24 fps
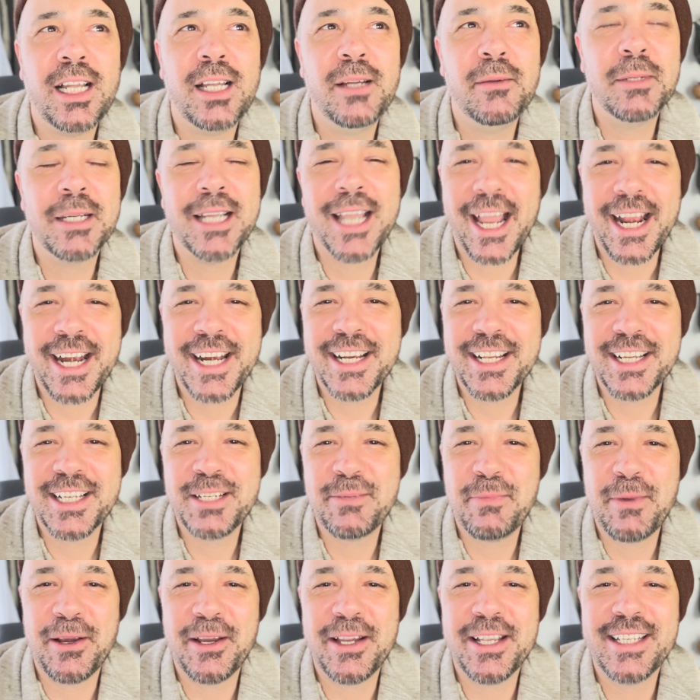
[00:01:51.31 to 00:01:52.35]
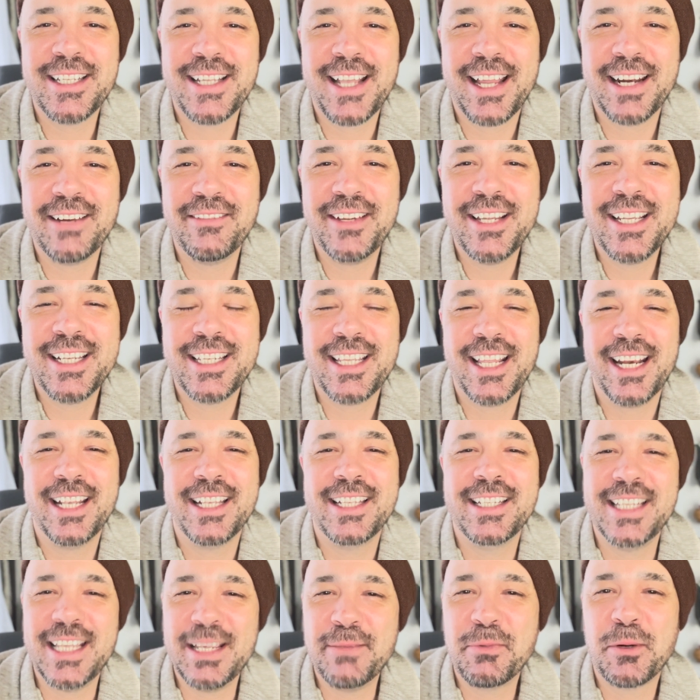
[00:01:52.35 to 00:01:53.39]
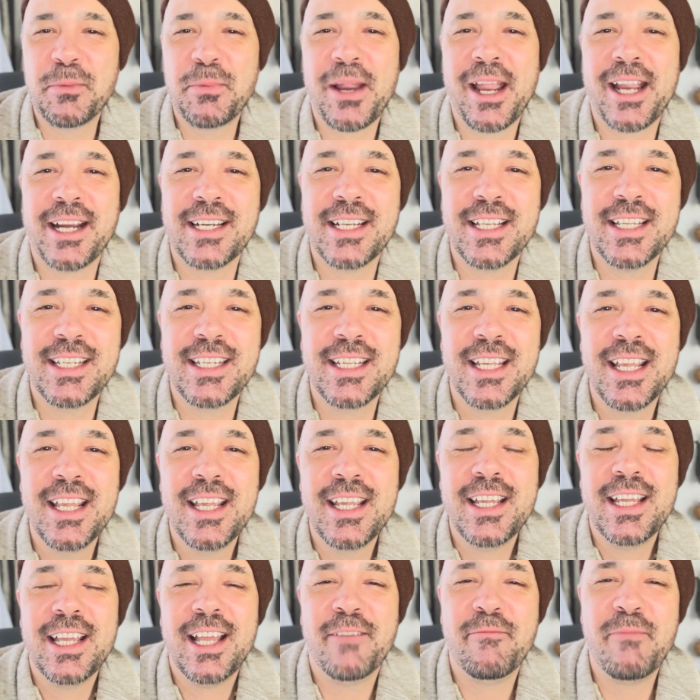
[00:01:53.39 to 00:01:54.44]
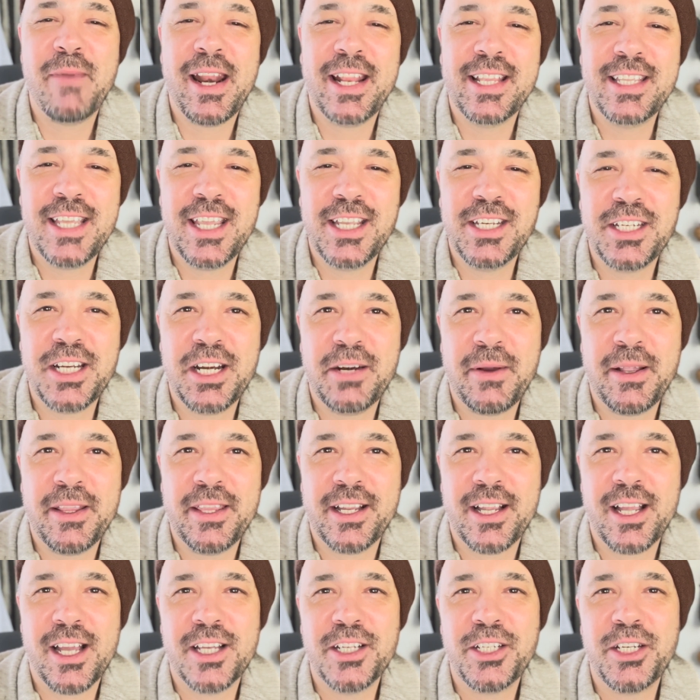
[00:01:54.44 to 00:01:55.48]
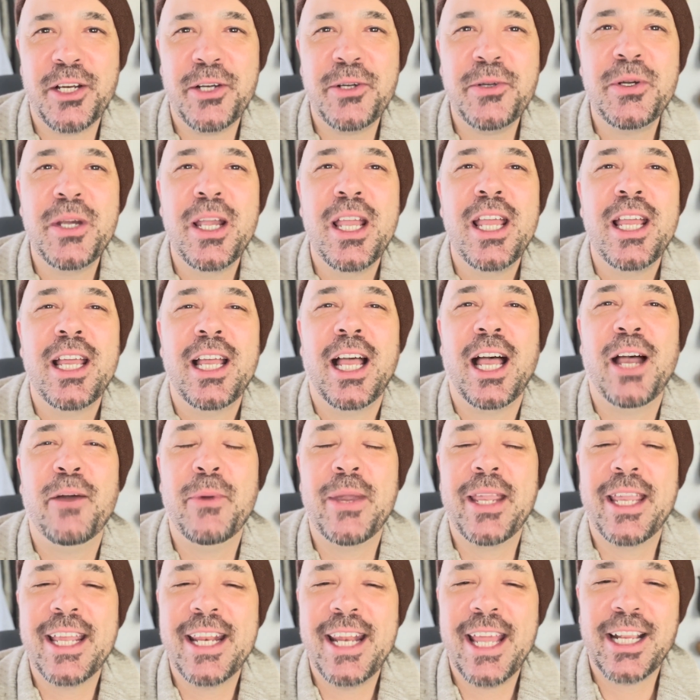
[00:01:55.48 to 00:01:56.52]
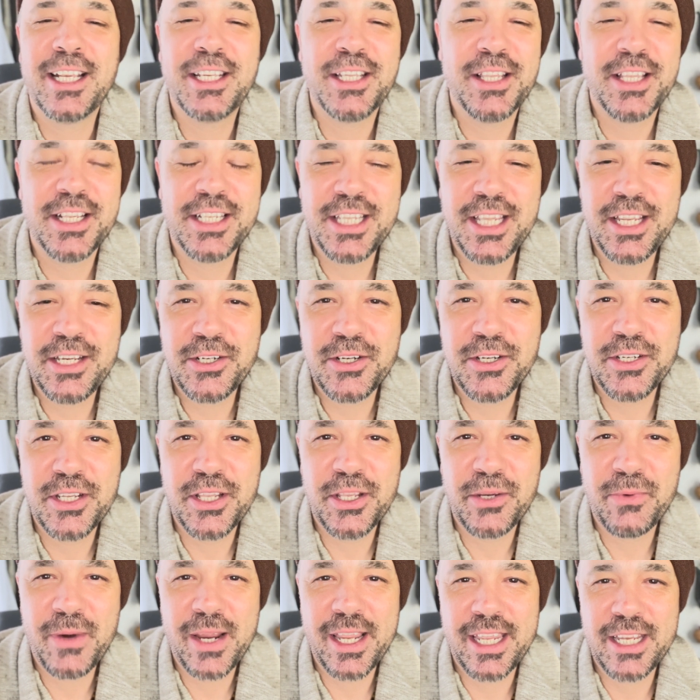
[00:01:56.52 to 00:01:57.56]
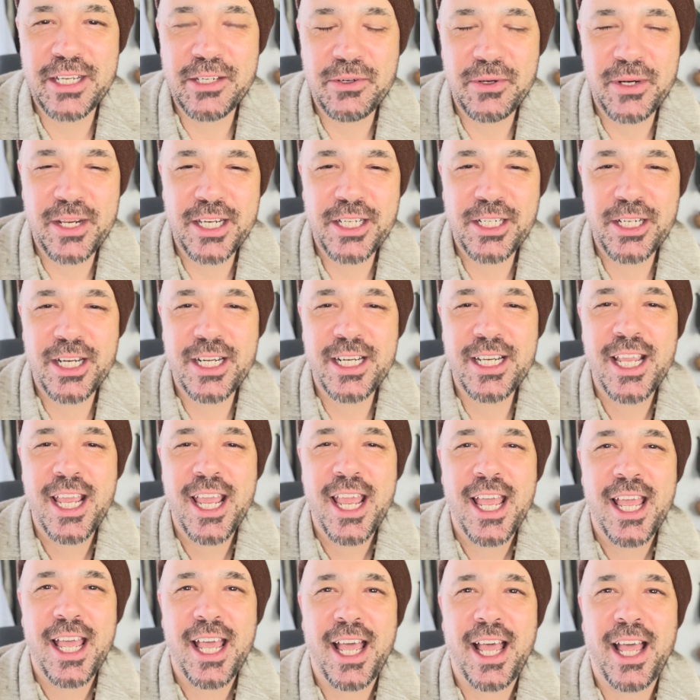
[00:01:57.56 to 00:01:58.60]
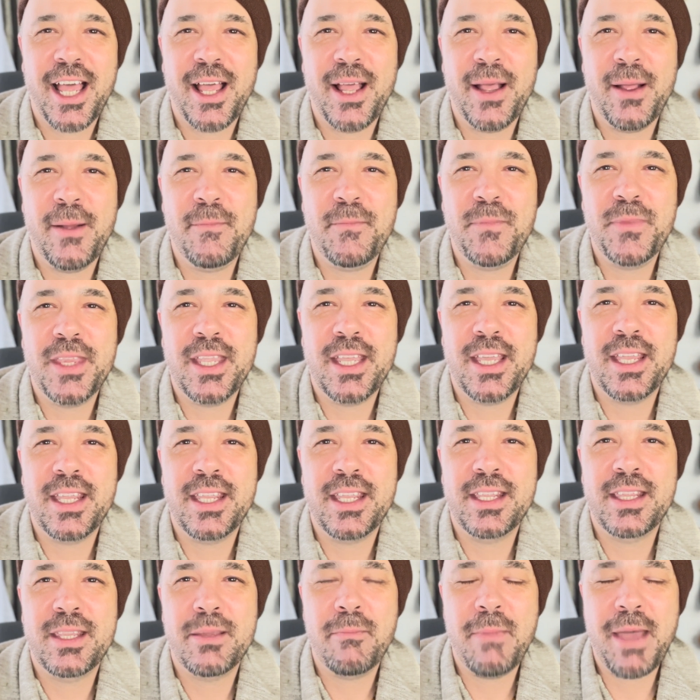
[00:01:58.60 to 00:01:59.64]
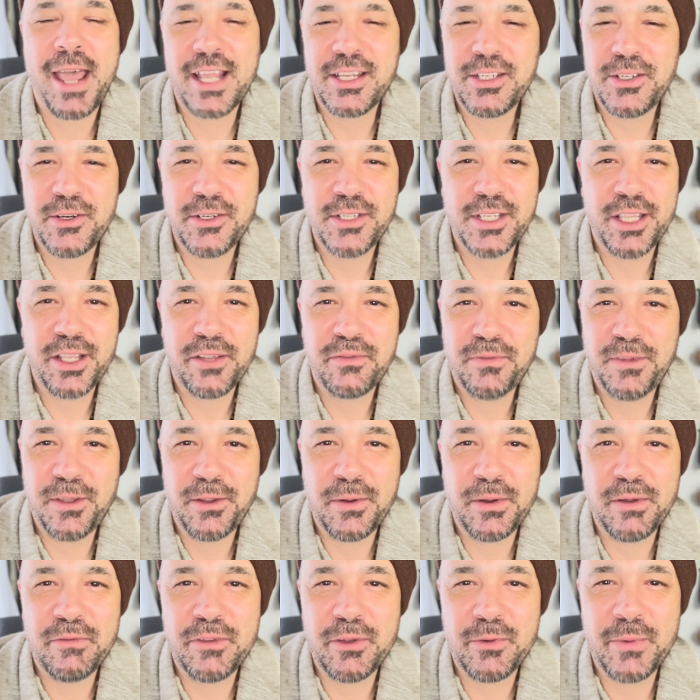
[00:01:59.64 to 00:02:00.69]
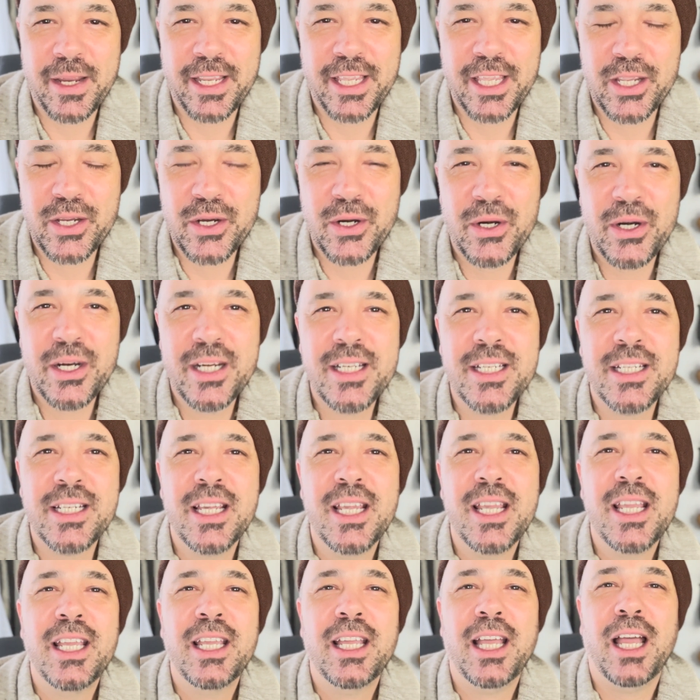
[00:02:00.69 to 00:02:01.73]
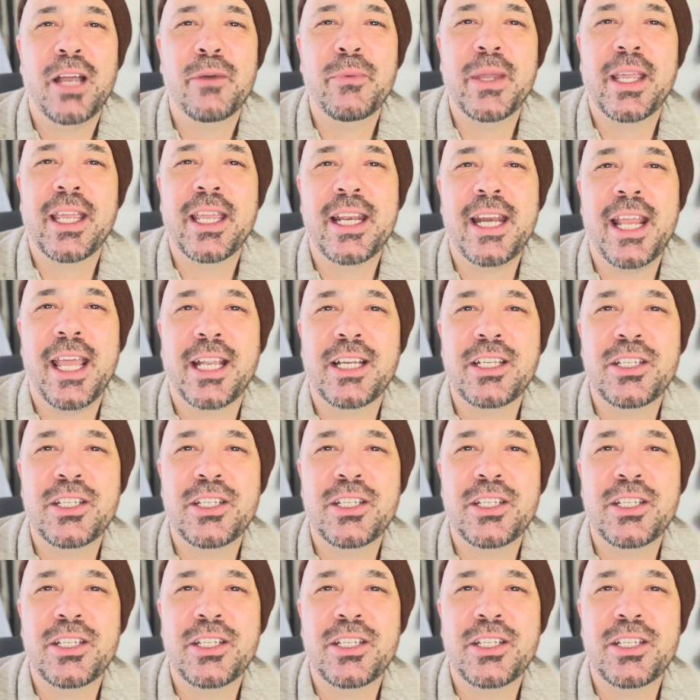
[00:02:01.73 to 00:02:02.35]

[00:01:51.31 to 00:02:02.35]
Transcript: guided experience out of it and a deeper practice of meditation around the gassho. We connect to the teachers in the Reiki tradition, the masters in the flow of the Reiki current. We connect